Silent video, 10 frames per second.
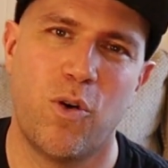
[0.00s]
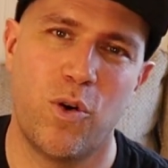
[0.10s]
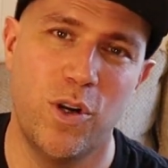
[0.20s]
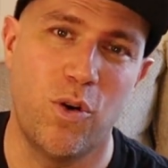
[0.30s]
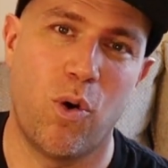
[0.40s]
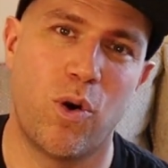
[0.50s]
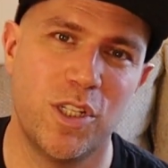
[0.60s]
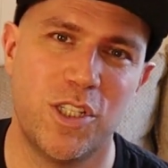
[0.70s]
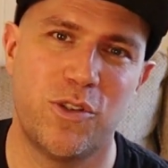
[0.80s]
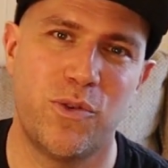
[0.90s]
or an
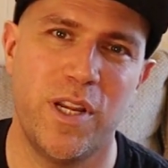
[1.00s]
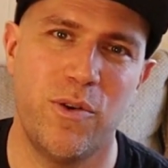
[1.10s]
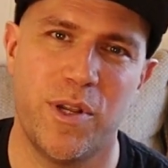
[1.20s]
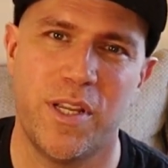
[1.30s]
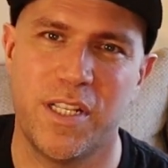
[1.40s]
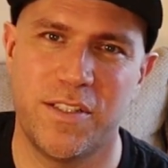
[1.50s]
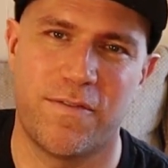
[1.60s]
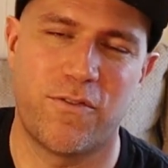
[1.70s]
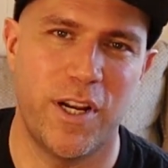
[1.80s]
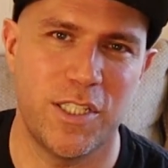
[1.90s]
orange tree where you can get
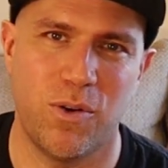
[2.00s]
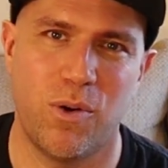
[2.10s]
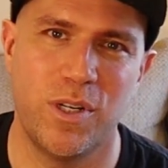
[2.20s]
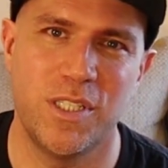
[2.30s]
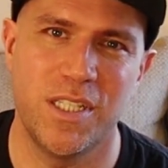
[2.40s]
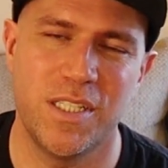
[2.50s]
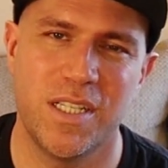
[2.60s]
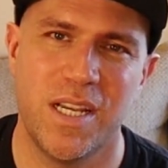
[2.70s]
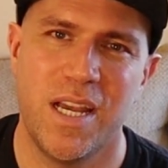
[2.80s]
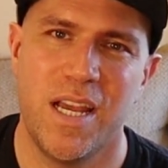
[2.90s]
some fresh oranges,